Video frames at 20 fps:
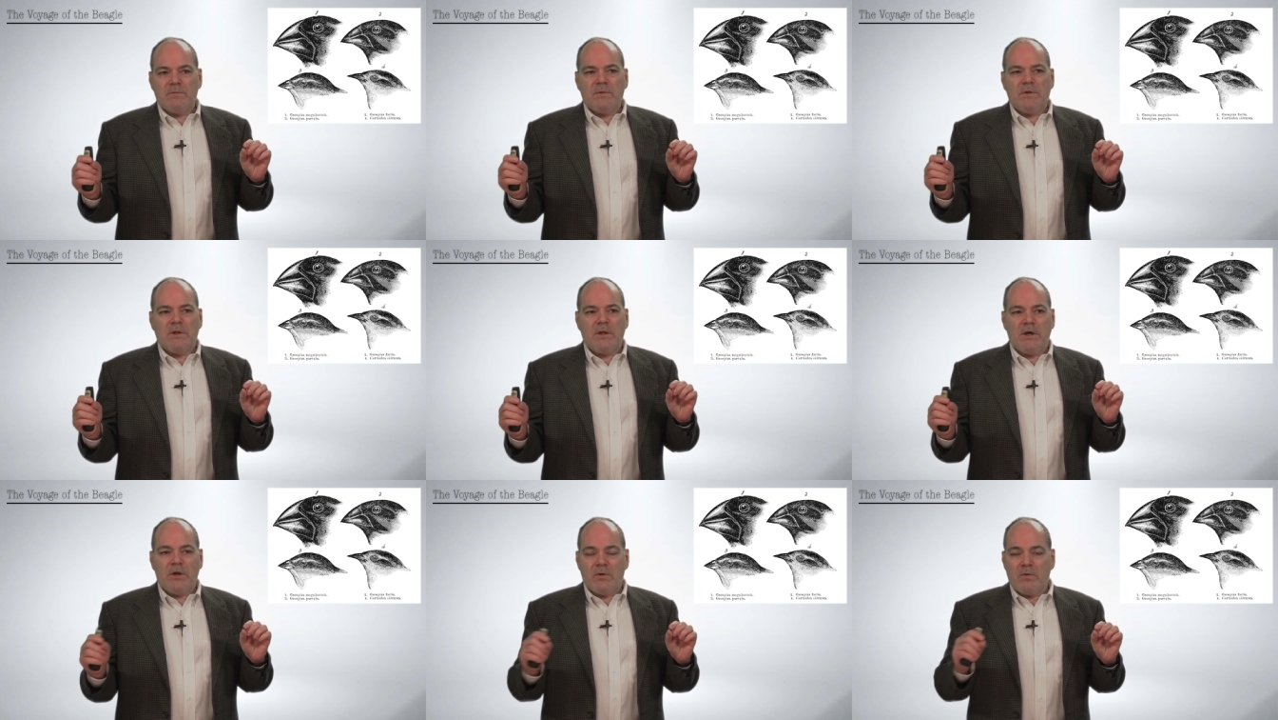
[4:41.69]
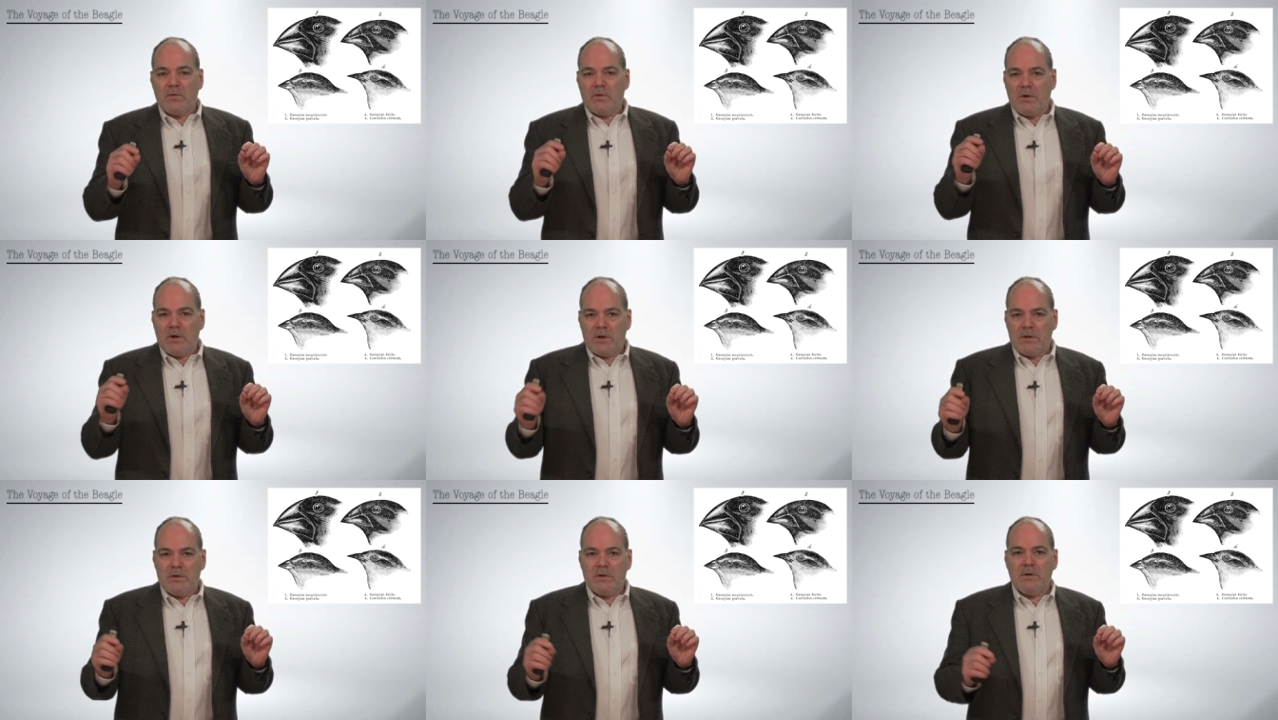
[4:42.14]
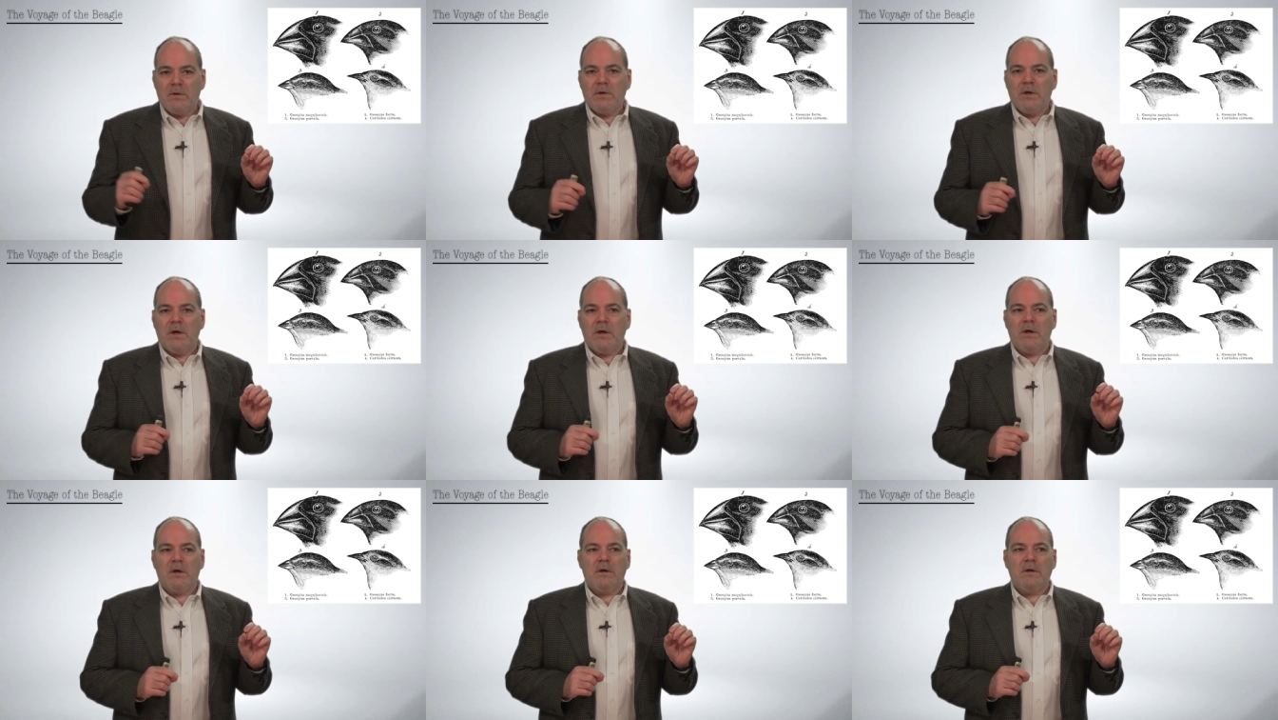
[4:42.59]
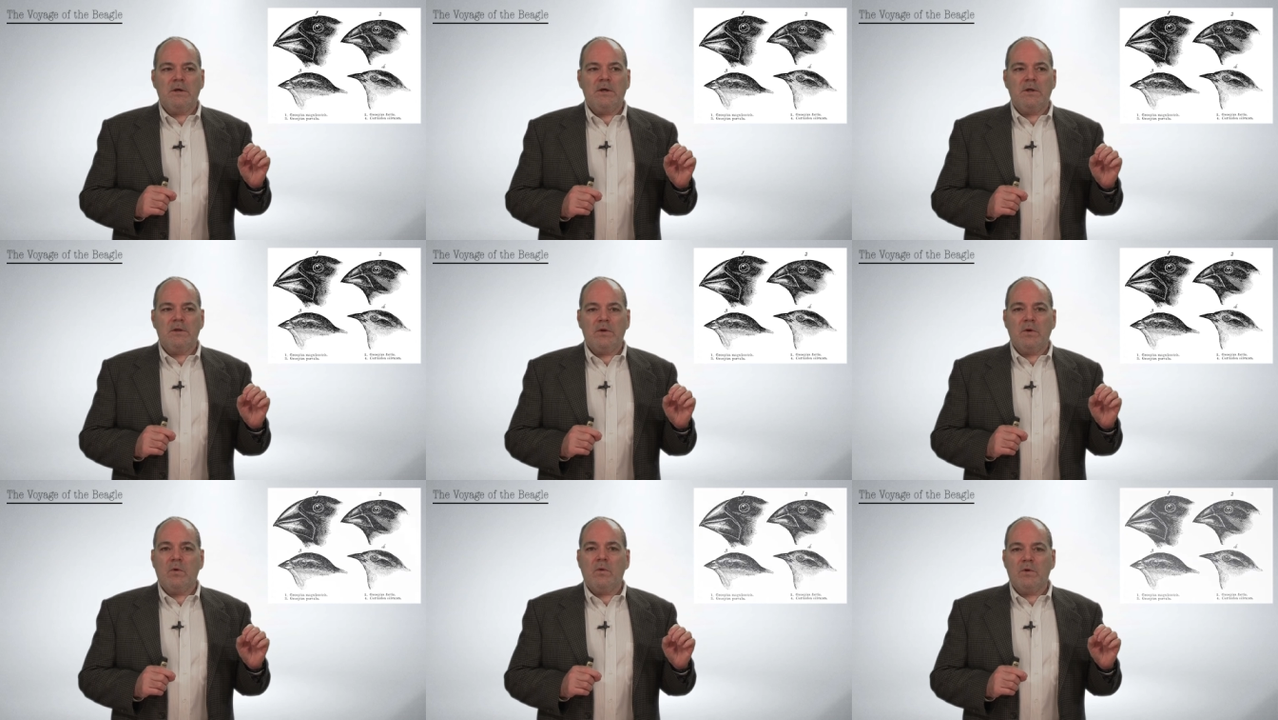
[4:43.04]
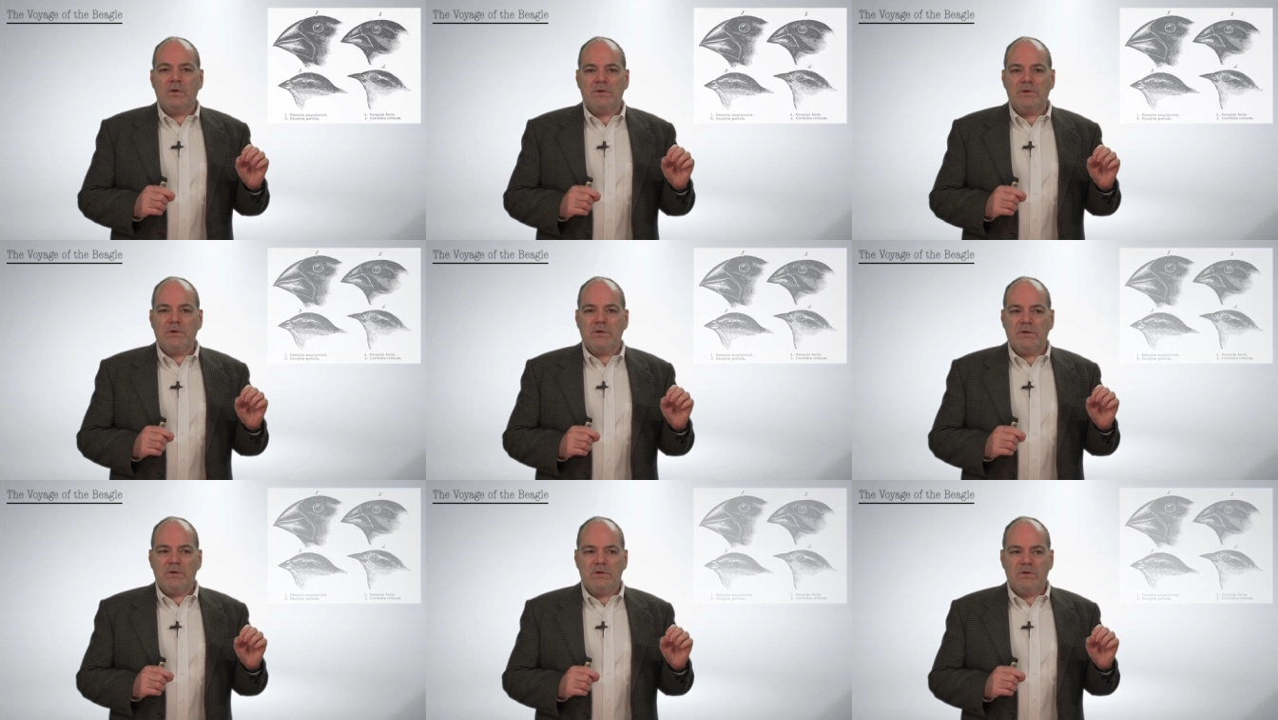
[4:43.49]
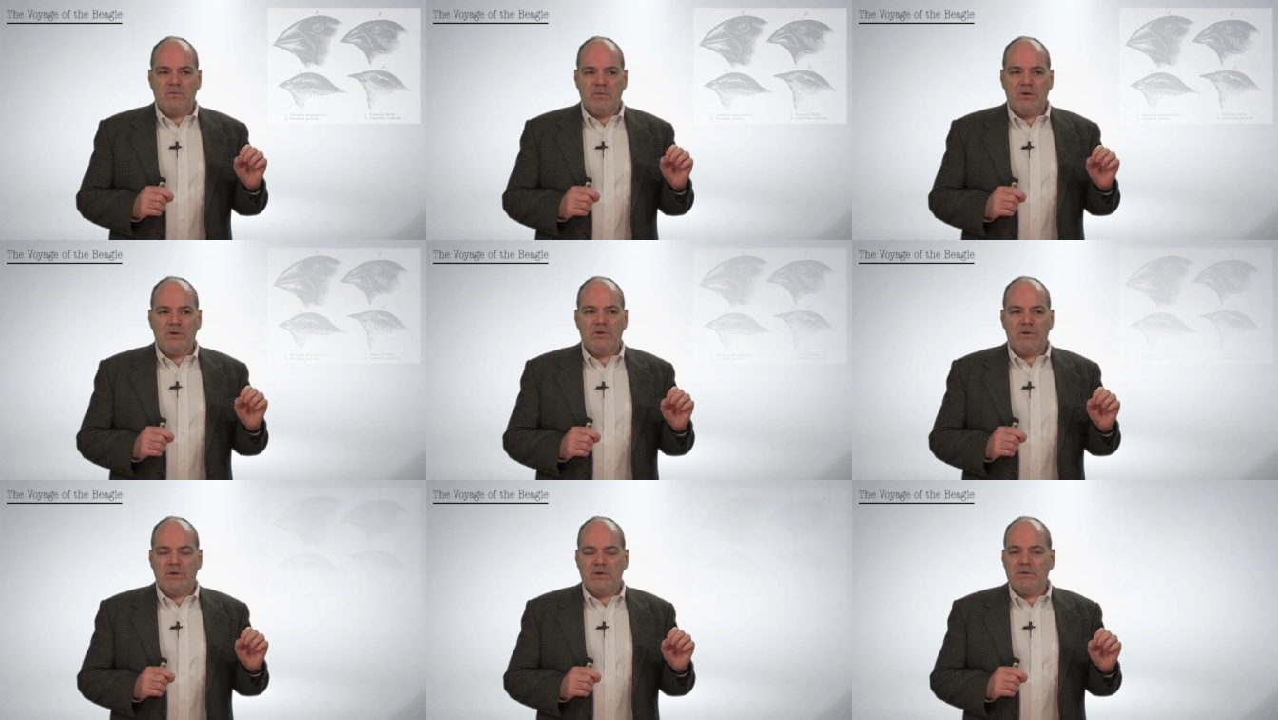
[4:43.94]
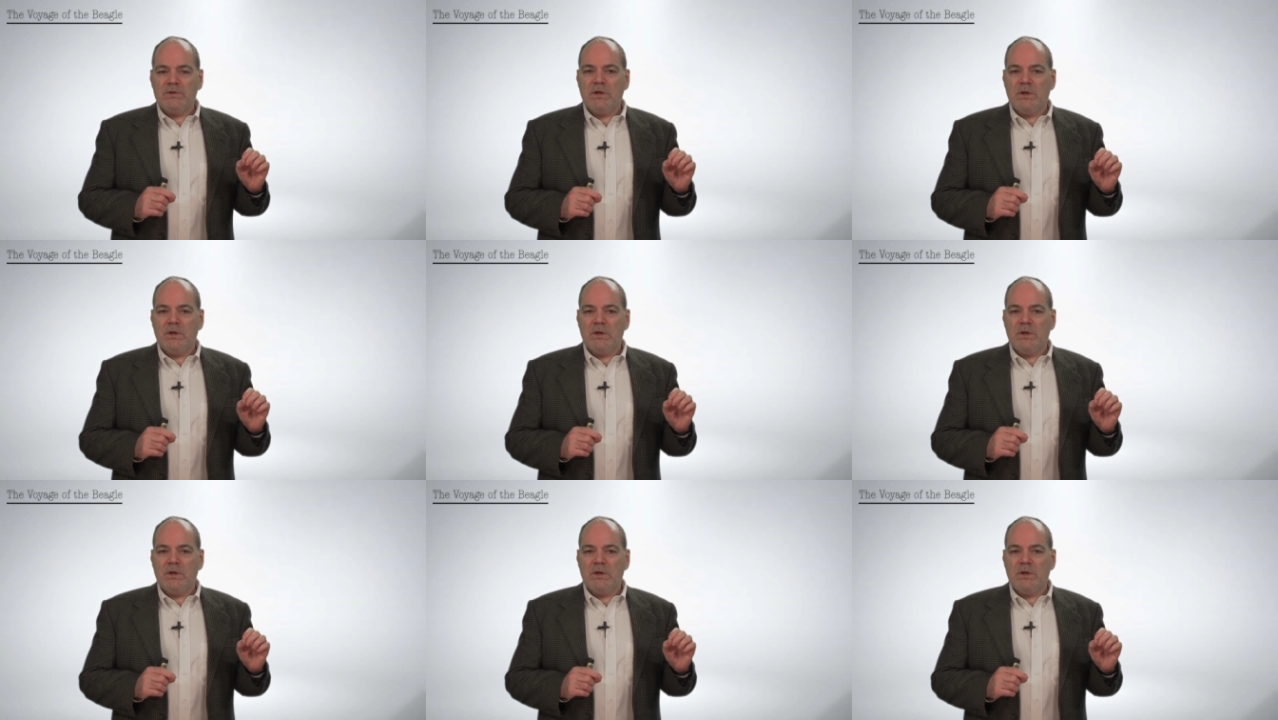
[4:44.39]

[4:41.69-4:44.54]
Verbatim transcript: Later on uh, in the origin of the species,